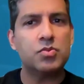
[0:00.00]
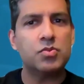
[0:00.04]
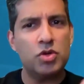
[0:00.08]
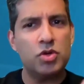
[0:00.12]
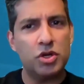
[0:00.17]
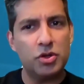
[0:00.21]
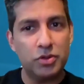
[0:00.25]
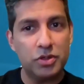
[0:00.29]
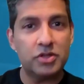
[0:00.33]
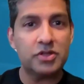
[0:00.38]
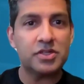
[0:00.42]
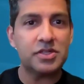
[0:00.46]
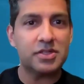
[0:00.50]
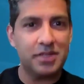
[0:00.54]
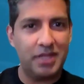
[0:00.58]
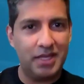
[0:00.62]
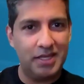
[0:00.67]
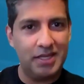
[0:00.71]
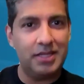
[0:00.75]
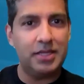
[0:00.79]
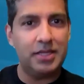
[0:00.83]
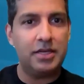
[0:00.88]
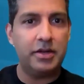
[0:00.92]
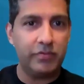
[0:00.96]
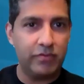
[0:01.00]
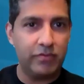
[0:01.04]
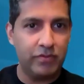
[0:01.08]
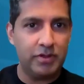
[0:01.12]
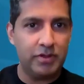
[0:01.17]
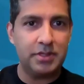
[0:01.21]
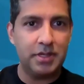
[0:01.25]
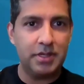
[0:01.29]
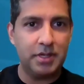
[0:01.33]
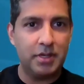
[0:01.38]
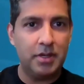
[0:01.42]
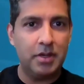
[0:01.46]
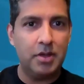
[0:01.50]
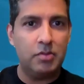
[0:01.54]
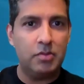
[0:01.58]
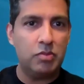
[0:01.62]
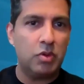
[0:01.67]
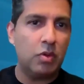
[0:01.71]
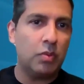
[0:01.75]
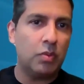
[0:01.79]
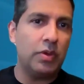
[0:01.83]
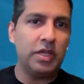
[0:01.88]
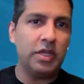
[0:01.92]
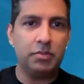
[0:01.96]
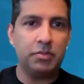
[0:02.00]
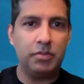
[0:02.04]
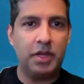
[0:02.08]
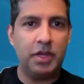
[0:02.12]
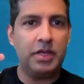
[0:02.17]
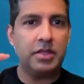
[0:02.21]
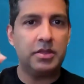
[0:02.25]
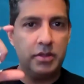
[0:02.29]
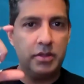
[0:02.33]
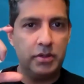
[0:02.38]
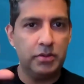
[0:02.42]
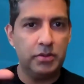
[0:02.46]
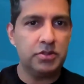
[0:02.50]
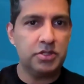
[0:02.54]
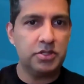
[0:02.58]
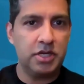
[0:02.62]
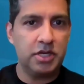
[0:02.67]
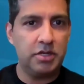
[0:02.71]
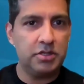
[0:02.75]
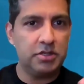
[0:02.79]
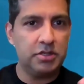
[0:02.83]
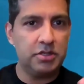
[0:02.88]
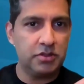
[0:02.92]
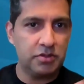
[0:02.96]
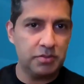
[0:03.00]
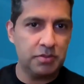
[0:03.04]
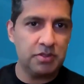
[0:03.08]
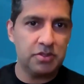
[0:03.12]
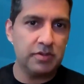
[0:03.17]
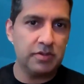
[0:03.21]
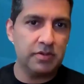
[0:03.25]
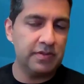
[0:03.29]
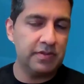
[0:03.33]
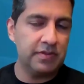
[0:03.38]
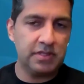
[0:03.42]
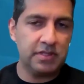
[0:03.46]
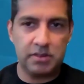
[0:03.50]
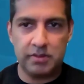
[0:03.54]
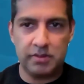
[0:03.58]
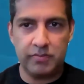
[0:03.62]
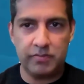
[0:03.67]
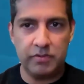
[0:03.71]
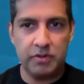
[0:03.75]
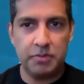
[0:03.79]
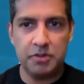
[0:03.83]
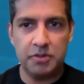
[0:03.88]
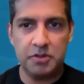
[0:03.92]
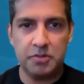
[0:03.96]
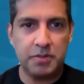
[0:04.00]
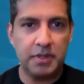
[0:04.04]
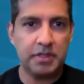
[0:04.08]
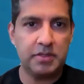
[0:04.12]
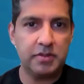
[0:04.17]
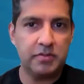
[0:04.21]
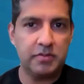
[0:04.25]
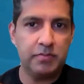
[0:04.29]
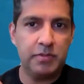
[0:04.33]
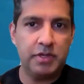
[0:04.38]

We know you're slightly different, but we can make those changes from a service delivery perspective.